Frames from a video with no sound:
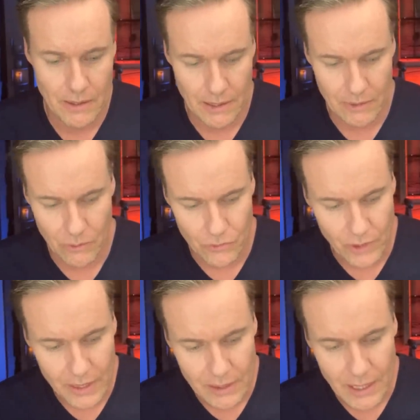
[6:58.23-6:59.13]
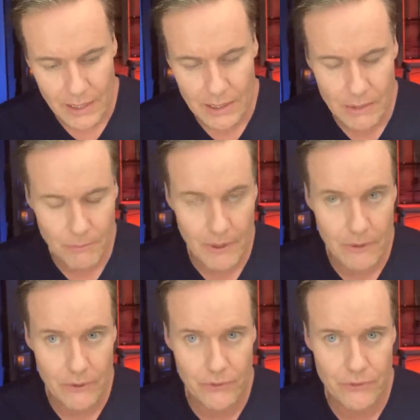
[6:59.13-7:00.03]
And those late night
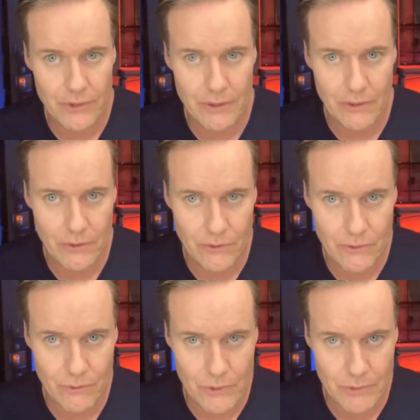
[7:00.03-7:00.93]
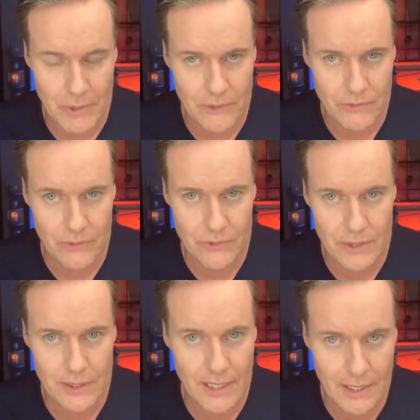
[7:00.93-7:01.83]
emails and those responses
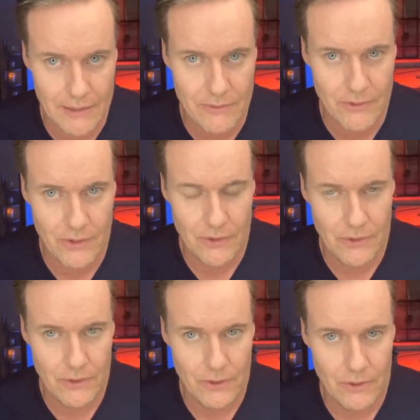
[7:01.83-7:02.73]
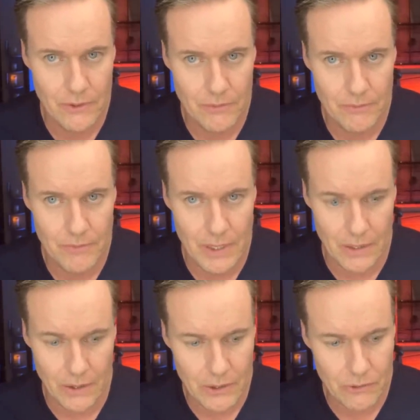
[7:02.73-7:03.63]
to text and all your